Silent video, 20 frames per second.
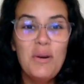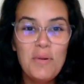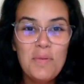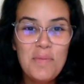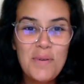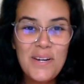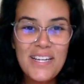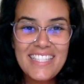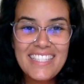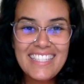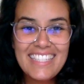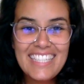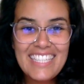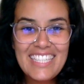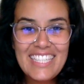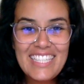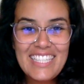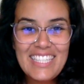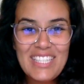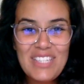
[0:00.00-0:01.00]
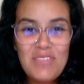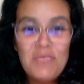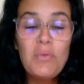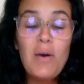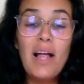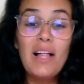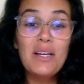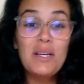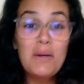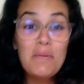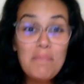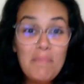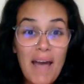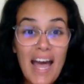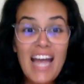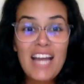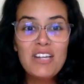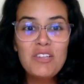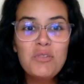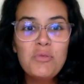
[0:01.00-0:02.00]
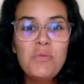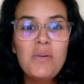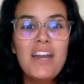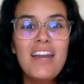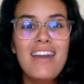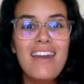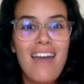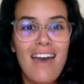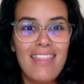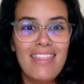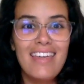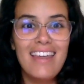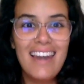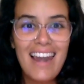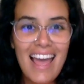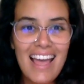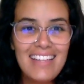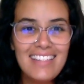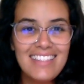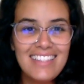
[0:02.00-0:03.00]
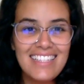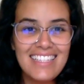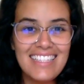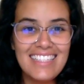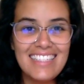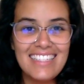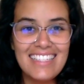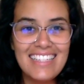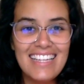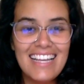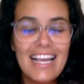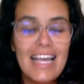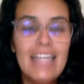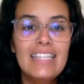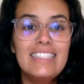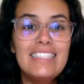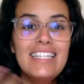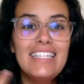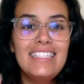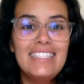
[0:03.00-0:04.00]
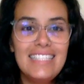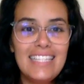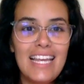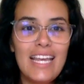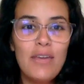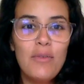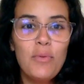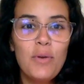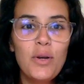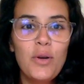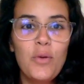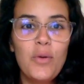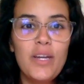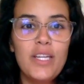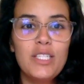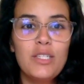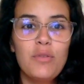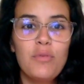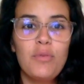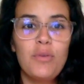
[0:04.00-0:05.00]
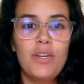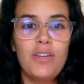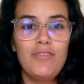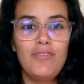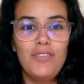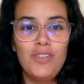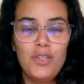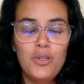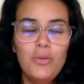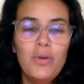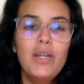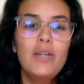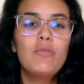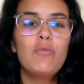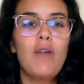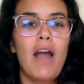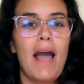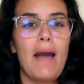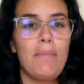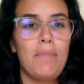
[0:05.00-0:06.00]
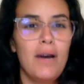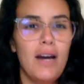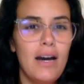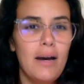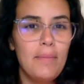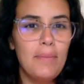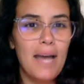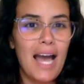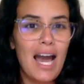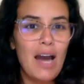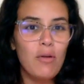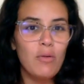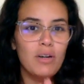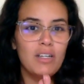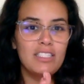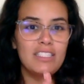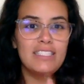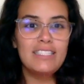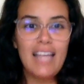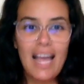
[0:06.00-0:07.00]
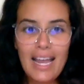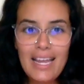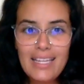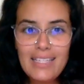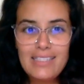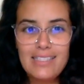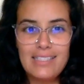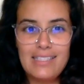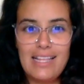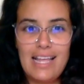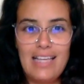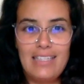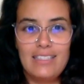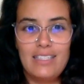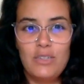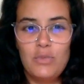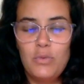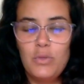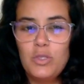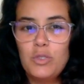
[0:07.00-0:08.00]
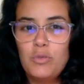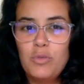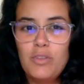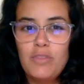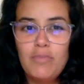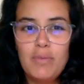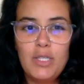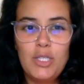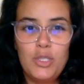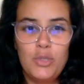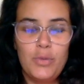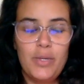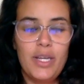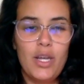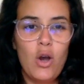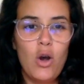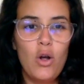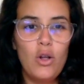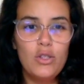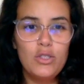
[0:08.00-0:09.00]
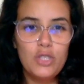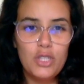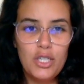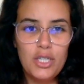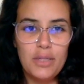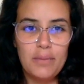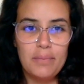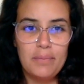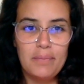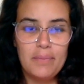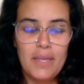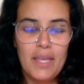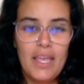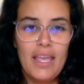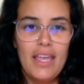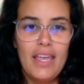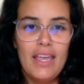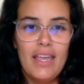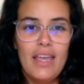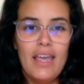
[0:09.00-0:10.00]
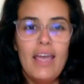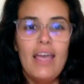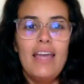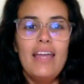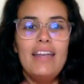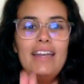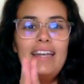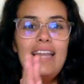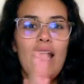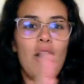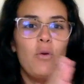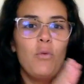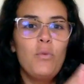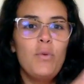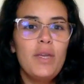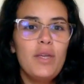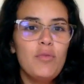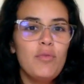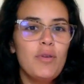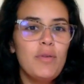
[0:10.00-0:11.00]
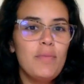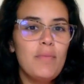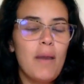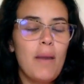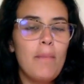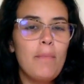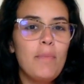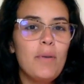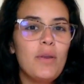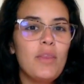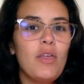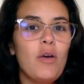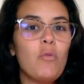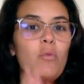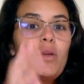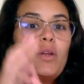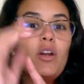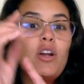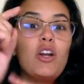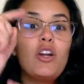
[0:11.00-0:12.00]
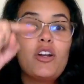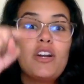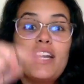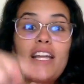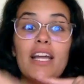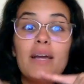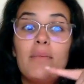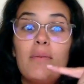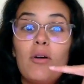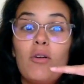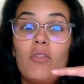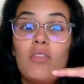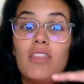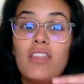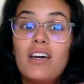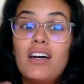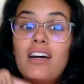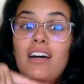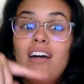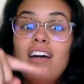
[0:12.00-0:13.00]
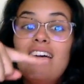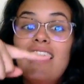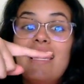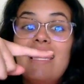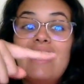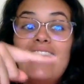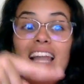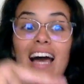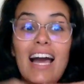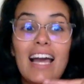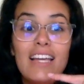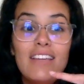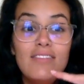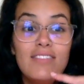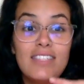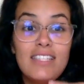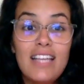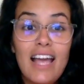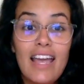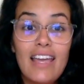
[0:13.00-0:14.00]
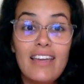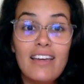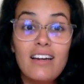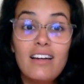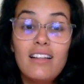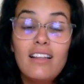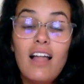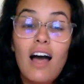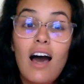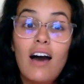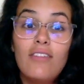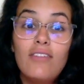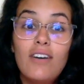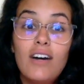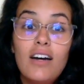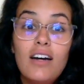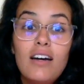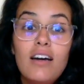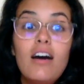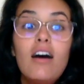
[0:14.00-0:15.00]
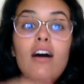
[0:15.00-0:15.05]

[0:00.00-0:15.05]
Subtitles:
boys and girls, welcome back to another lesson. Today we're going to review and wrap up our science lesson, which we've been doing all term. Now we remember that we are learning about the life cycle of a